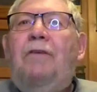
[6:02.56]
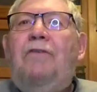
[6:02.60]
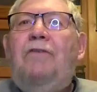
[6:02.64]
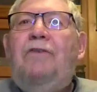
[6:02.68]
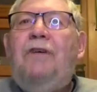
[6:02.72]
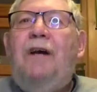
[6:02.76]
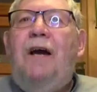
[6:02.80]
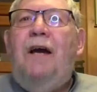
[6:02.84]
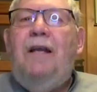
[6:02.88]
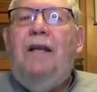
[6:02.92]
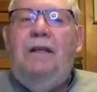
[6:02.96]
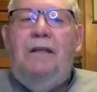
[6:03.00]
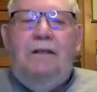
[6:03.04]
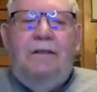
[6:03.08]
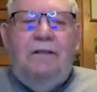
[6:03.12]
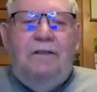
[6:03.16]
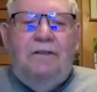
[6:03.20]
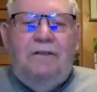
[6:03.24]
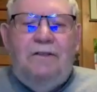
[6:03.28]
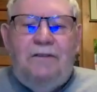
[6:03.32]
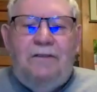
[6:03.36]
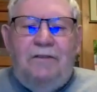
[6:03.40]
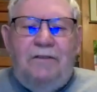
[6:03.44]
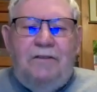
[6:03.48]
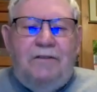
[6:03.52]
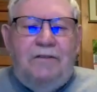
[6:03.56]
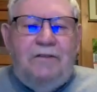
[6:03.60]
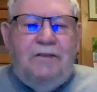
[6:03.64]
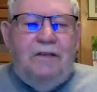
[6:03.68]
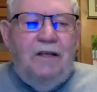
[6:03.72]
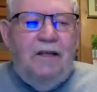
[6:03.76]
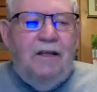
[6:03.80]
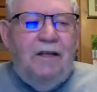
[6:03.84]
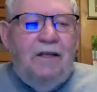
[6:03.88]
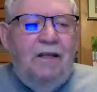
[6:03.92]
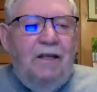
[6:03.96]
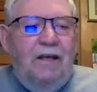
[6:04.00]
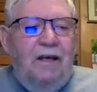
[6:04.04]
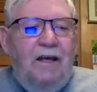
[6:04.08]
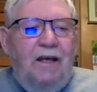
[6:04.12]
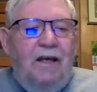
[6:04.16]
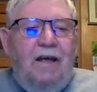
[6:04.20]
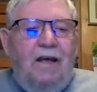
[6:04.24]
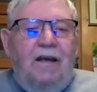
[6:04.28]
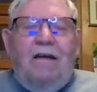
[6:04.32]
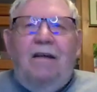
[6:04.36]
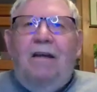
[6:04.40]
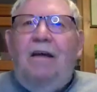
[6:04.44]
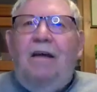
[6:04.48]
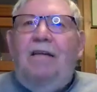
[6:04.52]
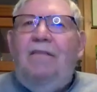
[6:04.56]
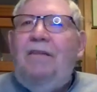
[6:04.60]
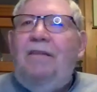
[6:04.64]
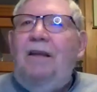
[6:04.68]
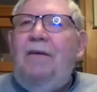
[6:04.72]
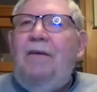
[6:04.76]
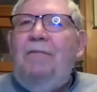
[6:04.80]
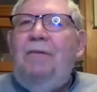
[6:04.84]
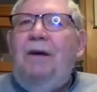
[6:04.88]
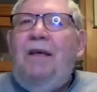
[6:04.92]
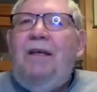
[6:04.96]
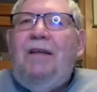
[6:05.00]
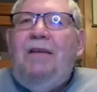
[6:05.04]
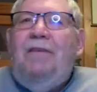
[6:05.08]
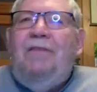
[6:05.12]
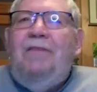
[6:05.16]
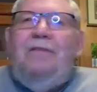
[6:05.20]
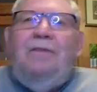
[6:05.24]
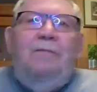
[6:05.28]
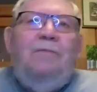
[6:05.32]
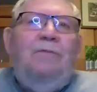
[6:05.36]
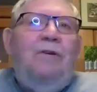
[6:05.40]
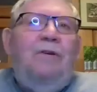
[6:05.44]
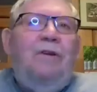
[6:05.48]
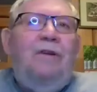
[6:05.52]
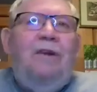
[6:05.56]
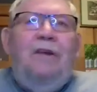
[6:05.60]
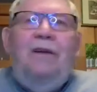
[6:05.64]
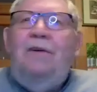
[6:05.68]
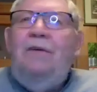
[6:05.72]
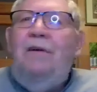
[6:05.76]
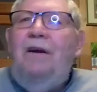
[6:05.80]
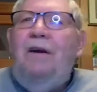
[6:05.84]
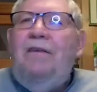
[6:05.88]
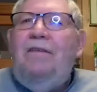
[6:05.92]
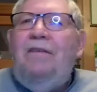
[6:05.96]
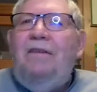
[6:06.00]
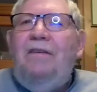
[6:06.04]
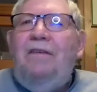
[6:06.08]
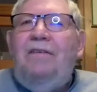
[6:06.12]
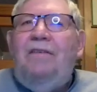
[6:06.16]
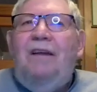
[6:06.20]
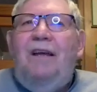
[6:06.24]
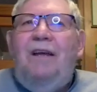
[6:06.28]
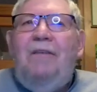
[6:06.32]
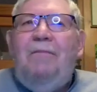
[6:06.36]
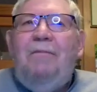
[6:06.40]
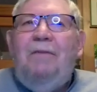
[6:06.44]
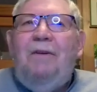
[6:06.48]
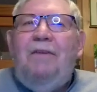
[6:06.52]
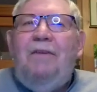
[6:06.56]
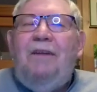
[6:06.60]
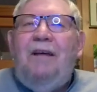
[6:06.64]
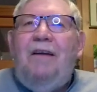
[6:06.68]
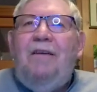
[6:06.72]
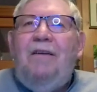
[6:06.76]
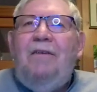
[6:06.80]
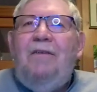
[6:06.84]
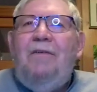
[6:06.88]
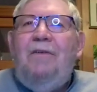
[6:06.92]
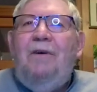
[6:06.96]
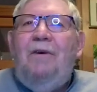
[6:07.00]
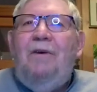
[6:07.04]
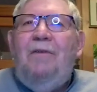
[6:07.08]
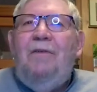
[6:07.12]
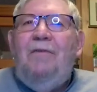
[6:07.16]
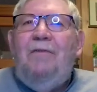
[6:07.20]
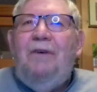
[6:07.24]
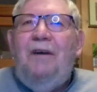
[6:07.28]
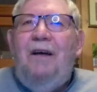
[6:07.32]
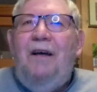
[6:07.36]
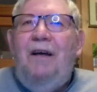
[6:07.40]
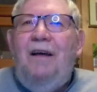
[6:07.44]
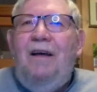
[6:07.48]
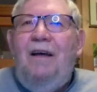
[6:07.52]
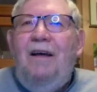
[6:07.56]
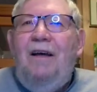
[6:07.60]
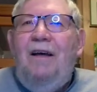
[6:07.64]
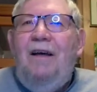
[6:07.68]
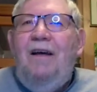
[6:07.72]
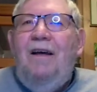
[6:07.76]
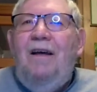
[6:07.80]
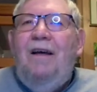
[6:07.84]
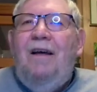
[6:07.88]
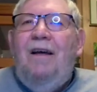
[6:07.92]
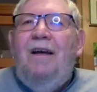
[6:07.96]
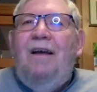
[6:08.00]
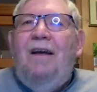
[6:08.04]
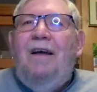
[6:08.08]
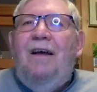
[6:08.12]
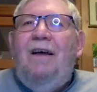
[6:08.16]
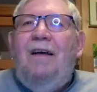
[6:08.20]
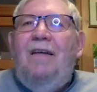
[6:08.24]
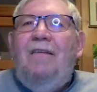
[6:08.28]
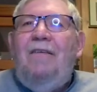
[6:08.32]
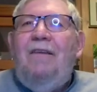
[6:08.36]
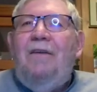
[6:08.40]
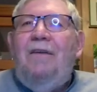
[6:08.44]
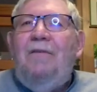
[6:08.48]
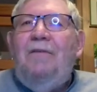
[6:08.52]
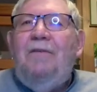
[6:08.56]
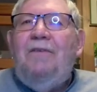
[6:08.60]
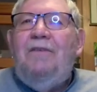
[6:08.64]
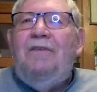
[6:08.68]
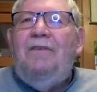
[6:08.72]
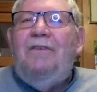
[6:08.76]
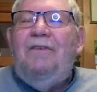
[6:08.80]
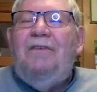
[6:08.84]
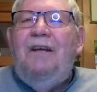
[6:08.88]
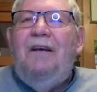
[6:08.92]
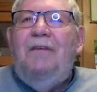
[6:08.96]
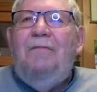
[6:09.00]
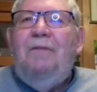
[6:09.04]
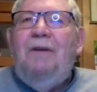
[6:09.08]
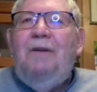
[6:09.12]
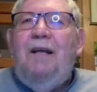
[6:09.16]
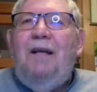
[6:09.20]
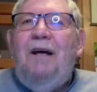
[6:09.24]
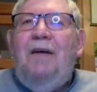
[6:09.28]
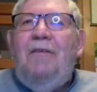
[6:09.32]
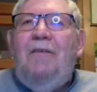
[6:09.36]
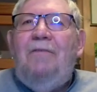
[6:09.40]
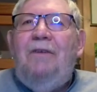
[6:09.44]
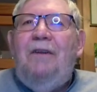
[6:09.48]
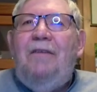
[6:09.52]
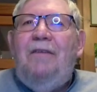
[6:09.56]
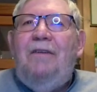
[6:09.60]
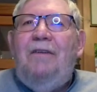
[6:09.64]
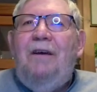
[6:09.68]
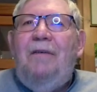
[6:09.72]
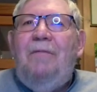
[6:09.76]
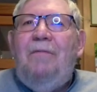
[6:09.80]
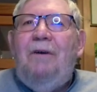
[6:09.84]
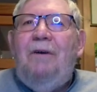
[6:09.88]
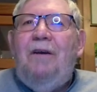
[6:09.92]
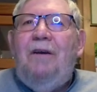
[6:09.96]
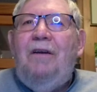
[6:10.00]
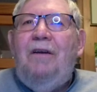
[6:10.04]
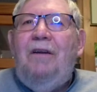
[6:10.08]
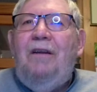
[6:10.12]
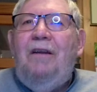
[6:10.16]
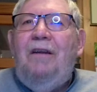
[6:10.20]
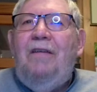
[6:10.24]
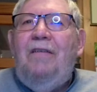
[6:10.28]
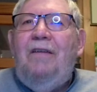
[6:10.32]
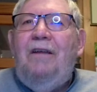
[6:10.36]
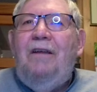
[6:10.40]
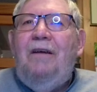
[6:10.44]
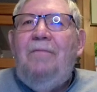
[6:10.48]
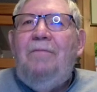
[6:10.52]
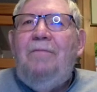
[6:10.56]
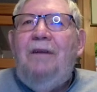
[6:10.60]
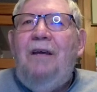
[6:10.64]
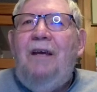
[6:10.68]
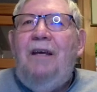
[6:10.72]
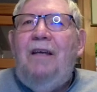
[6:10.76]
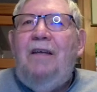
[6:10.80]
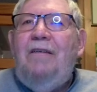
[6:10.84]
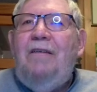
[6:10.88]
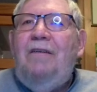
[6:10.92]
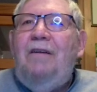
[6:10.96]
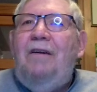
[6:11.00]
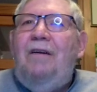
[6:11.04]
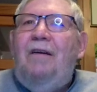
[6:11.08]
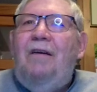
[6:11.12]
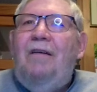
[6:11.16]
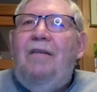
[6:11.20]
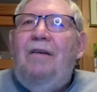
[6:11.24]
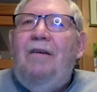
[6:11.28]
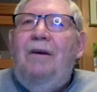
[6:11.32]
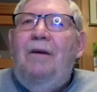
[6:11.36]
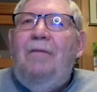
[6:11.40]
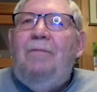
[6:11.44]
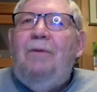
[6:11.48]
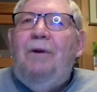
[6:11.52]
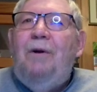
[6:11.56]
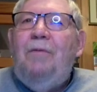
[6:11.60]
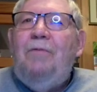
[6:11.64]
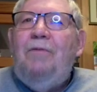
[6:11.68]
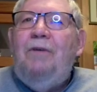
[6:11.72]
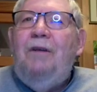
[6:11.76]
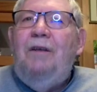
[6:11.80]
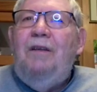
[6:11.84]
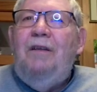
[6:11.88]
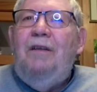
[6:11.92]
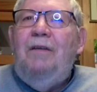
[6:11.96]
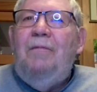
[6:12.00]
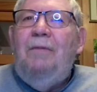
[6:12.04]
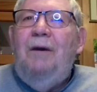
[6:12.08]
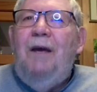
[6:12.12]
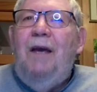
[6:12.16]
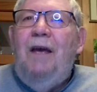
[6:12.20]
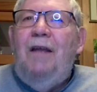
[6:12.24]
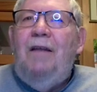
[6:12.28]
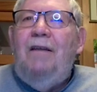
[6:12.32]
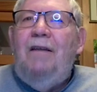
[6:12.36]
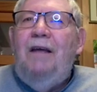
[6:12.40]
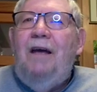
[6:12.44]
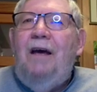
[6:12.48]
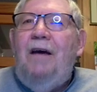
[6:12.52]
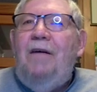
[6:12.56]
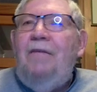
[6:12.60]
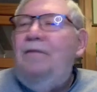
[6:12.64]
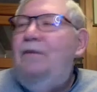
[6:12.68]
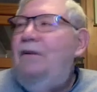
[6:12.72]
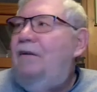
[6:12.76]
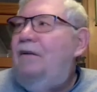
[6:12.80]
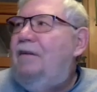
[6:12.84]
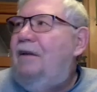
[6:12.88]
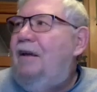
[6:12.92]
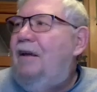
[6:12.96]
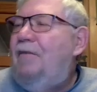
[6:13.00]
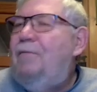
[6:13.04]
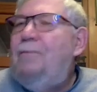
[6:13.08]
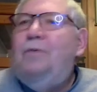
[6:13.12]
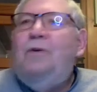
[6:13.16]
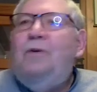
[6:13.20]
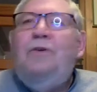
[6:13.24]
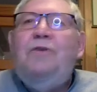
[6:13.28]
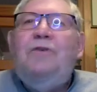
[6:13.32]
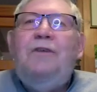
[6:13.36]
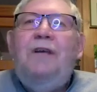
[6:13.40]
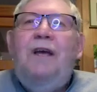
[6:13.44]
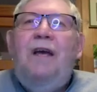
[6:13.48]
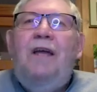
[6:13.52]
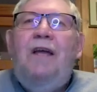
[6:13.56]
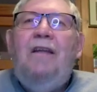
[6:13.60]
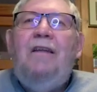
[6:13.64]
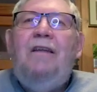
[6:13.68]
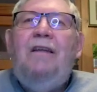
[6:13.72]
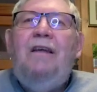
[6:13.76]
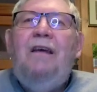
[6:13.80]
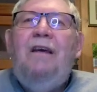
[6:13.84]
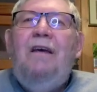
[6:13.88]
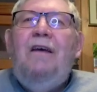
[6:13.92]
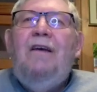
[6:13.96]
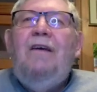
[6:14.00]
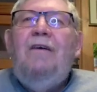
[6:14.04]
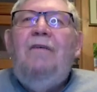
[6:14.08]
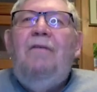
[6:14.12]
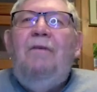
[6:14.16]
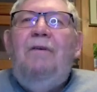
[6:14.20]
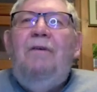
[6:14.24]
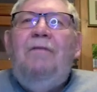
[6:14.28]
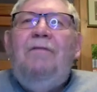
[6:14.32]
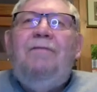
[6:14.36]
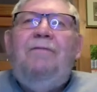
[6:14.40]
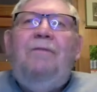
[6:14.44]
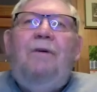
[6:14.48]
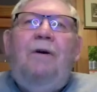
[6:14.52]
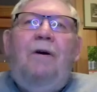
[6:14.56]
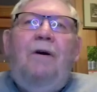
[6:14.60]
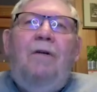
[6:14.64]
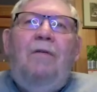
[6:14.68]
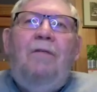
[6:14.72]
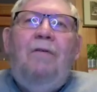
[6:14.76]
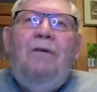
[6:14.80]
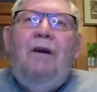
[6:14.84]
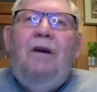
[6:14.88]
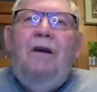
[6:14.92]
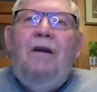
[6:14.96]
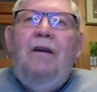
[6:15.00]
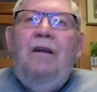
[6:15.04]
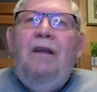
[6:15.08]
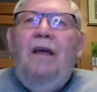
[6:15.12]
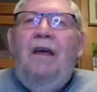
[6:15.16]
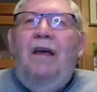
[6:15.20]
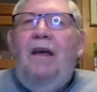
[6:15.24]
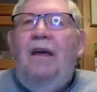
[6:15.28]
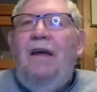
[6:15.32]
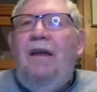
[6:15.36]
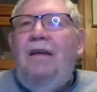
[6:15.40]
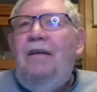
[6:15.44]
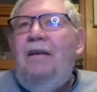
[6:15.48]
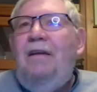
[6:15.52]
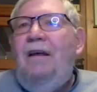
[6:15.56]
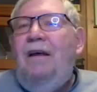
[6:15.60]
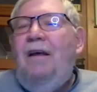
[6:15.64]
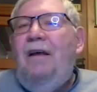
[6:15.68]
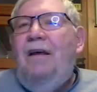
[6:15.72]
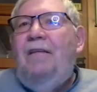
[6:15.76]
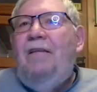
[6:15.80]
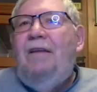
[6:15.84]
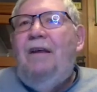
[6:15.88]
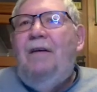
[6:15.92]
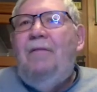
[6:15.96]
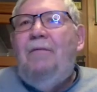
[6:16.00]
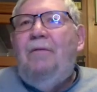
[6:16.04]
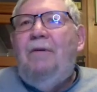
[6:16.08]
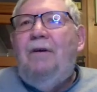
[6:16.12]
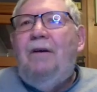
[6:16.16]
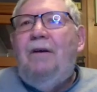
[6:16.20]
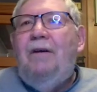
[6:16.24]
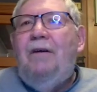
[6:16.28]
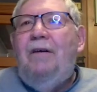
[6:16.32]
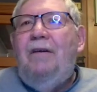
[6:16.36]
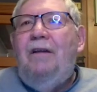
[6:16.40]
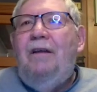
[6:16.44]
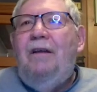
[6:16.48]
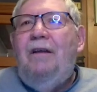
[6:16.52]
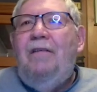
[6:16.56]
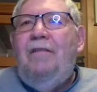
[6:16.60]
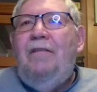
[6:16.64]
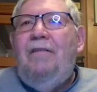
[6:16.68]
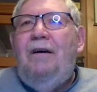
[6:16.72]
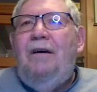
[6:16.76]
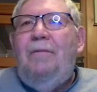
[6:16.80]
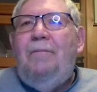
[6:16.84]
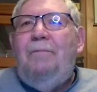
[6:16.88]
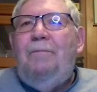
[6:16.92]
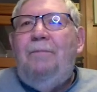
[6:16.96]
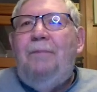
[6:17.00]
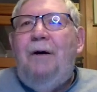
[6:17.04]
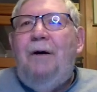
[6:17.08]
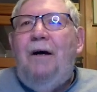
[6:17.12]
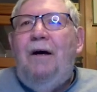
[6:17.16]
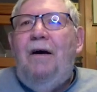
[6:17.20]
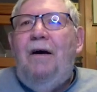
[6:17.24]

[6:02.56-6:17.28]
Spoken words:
China is that they're making some really crazy statements. I don't know if there was a statement out that they were going to end up taking their protein demand down to 10% going forward, and they were going to end up